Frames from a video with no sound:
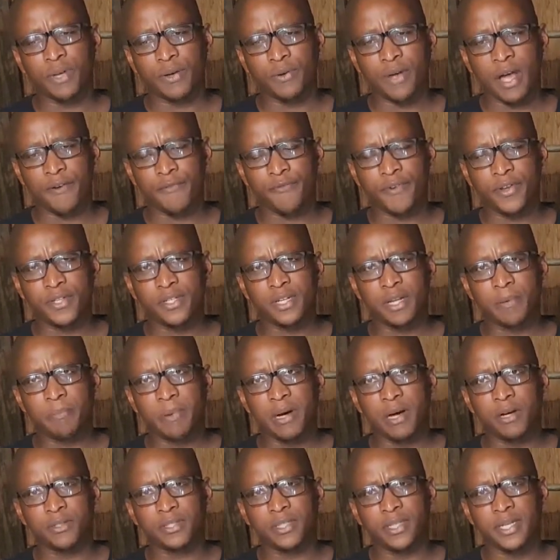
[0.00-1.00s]
I've written
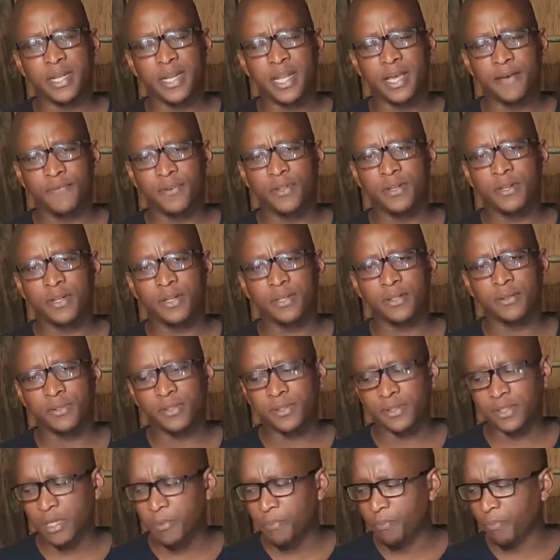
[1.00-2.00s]
about 11
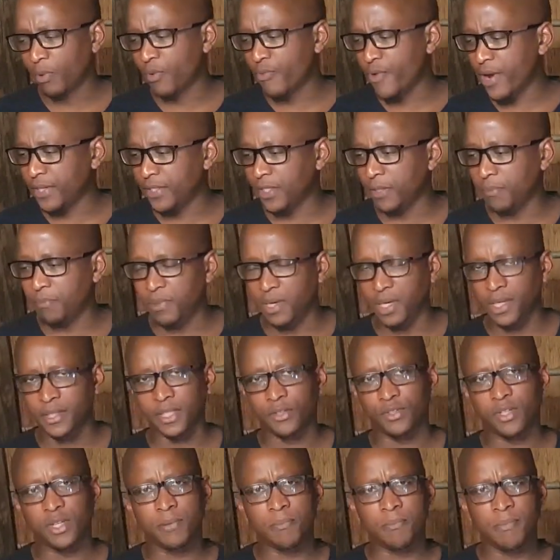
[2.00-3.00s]
simple recipes
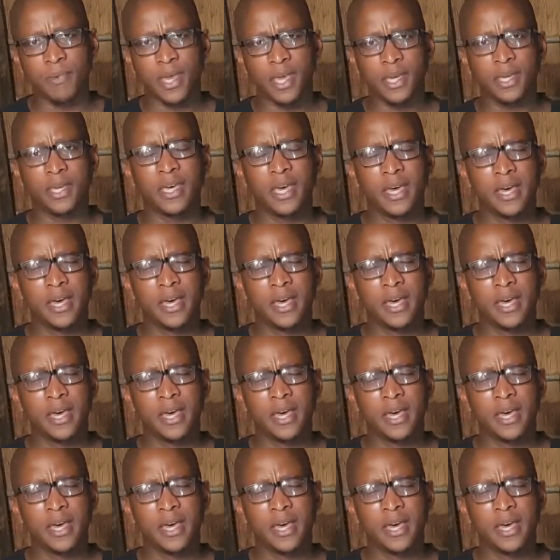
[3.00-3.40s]
that you can make